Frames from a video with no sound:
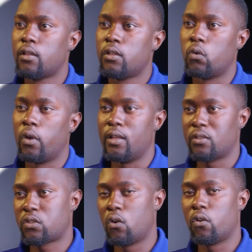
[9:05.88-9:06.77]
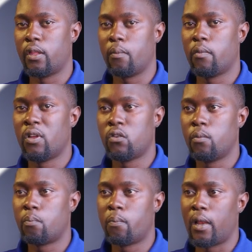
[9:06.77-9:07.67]
to install the
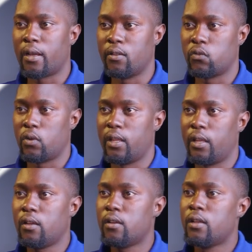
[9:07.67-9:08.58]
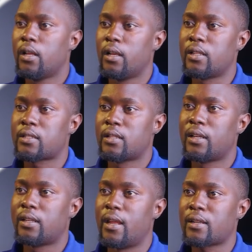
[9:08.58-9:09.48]
plugins right here. Let's
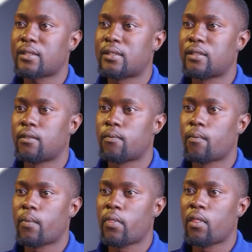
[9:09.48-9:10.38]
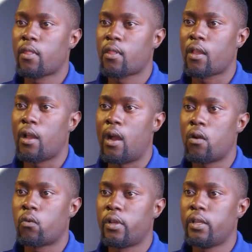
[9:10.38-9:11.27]
click Next,
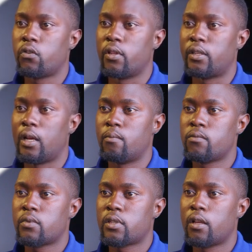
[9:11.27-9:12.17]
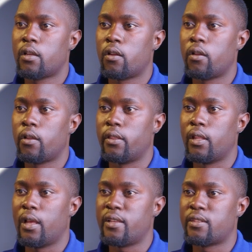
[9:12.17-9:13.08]
agree to the terms in the
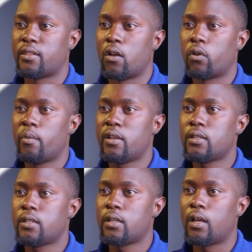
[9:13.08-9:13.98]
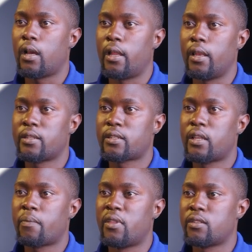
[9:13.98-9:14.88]
license agreement, and let's
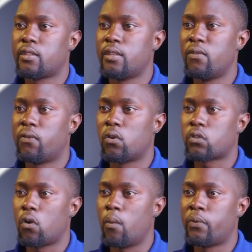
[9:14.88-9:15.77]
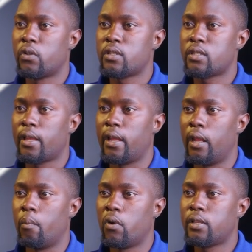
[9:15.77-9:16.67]
keep these default options
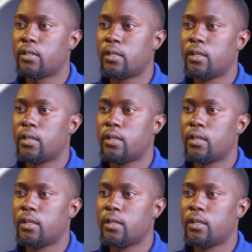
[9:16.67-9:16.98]
enabled.